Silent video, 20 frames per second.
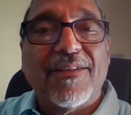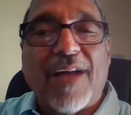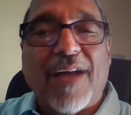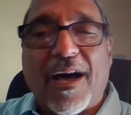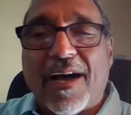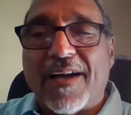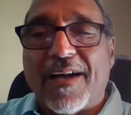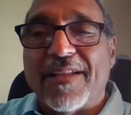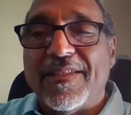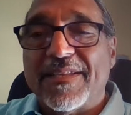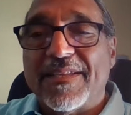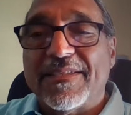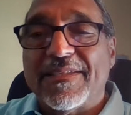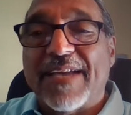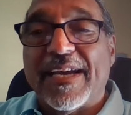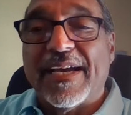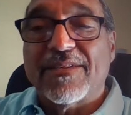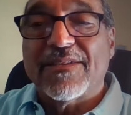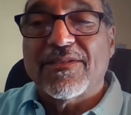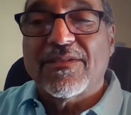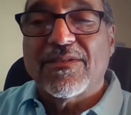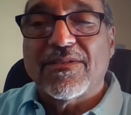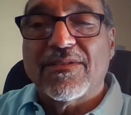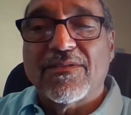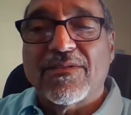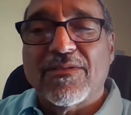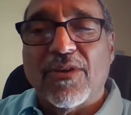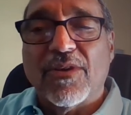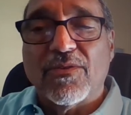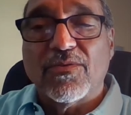on the tests.
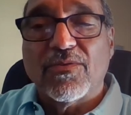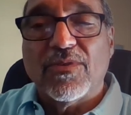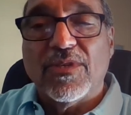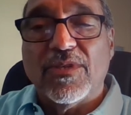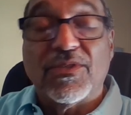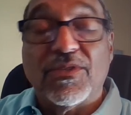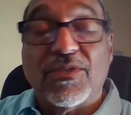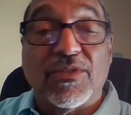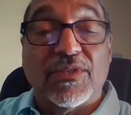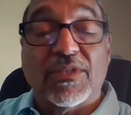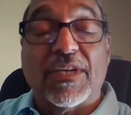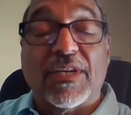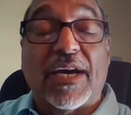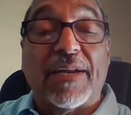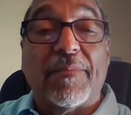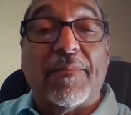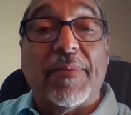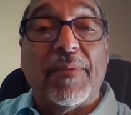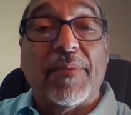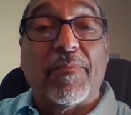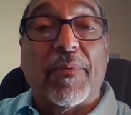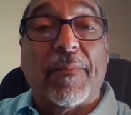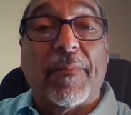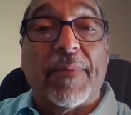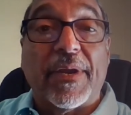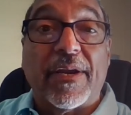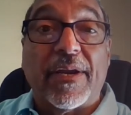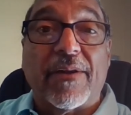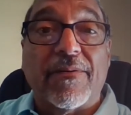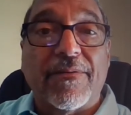So you just got to be
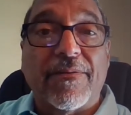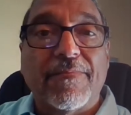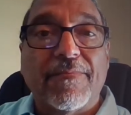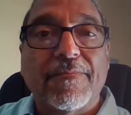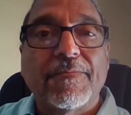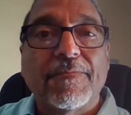prepared.